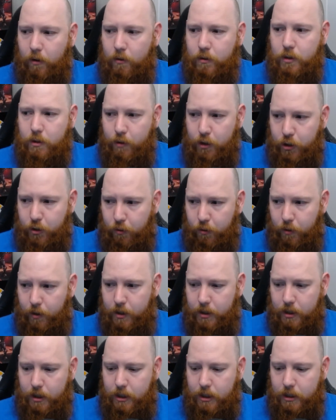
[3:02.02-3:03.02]
story short
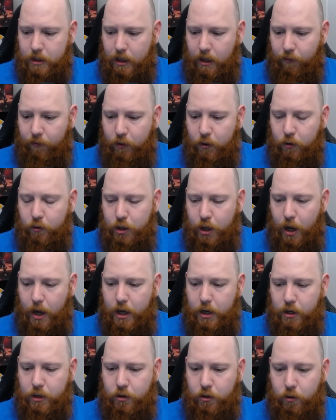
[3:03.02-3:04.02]
is if you
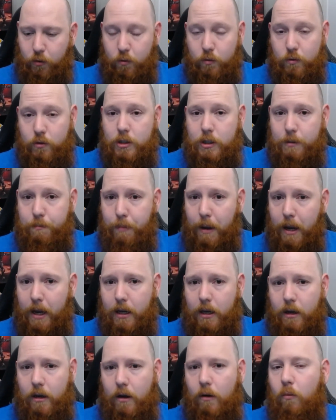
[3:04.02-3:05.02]
change your
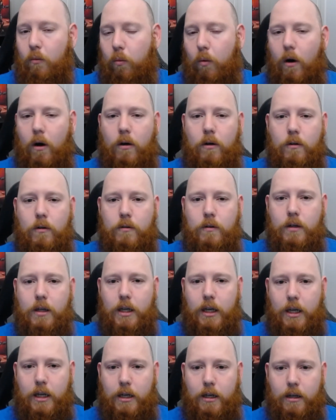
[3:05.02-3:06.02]
spec while
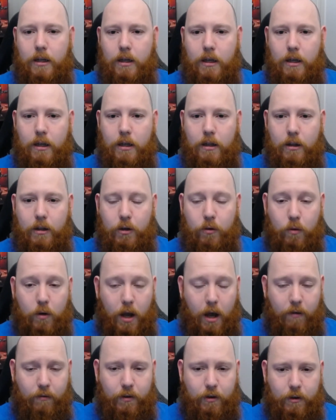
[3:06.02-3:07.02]
in your
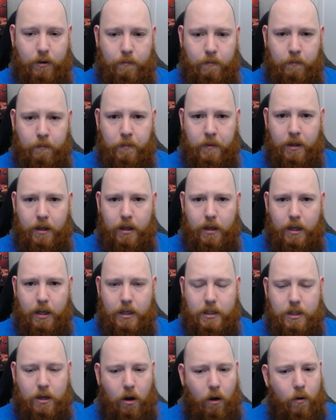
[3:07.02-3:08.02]
Covenant,
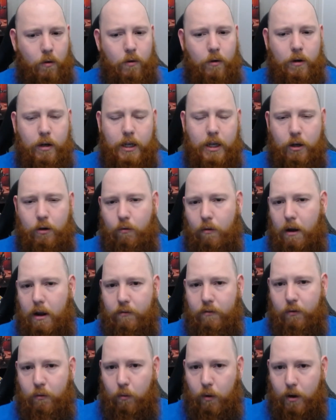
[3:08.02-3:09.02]
is it only
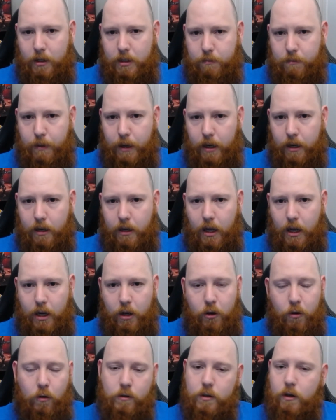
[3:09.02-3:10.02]
great for one spec
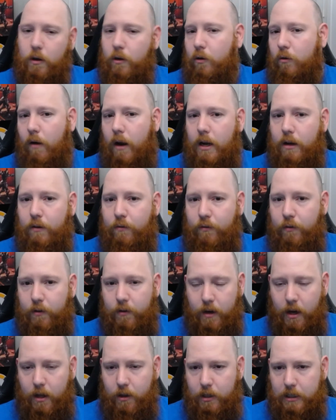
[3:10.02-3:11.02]
and not so great for
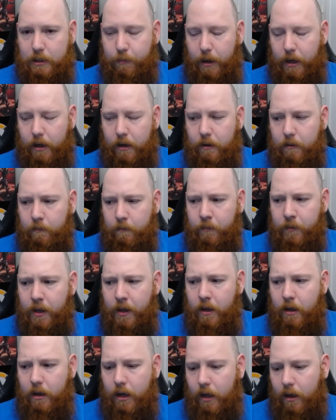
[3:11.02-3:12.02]
another spec?
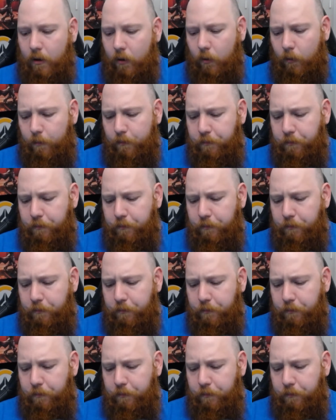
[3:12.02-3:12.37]
Now,